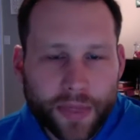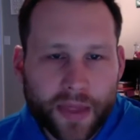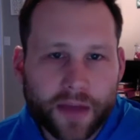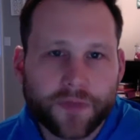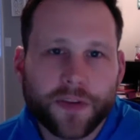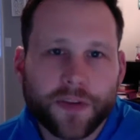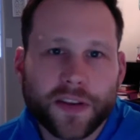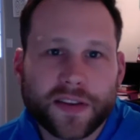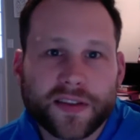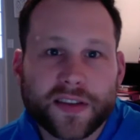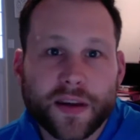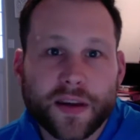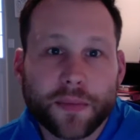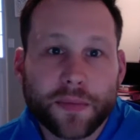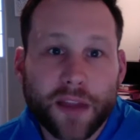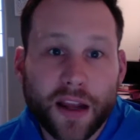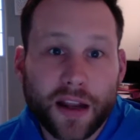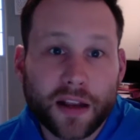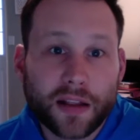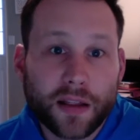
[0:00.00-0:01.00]
it's
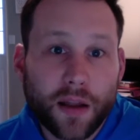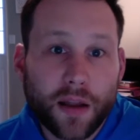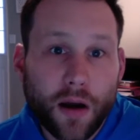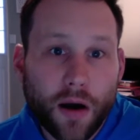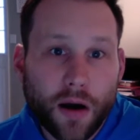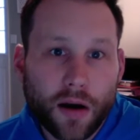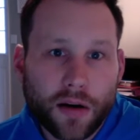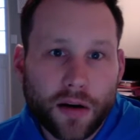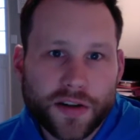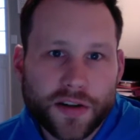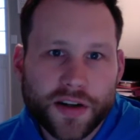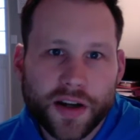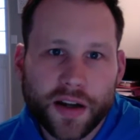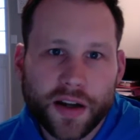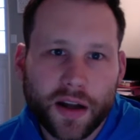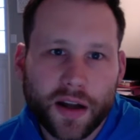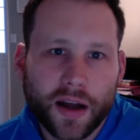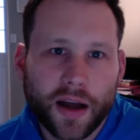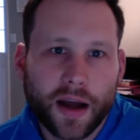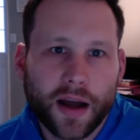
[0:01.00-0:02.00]
something large
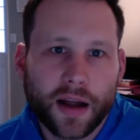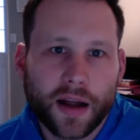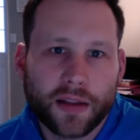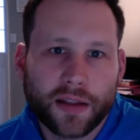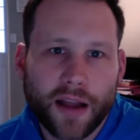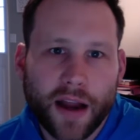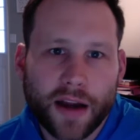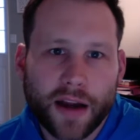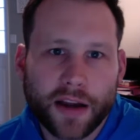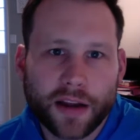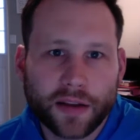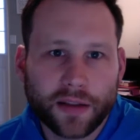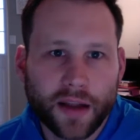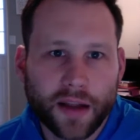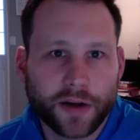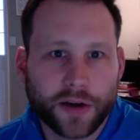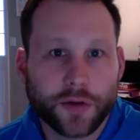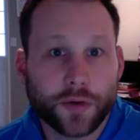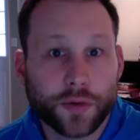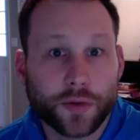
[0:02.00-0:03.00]

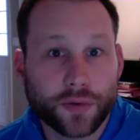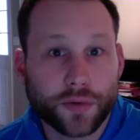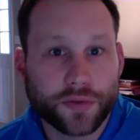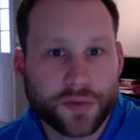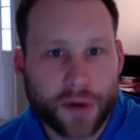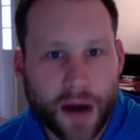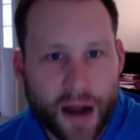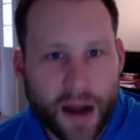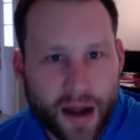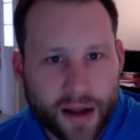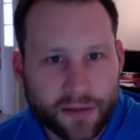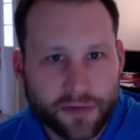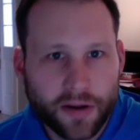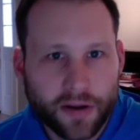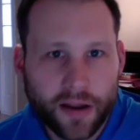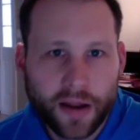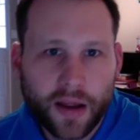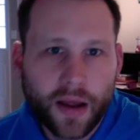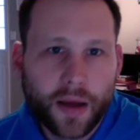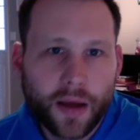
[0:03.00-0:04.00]
like Google Drive,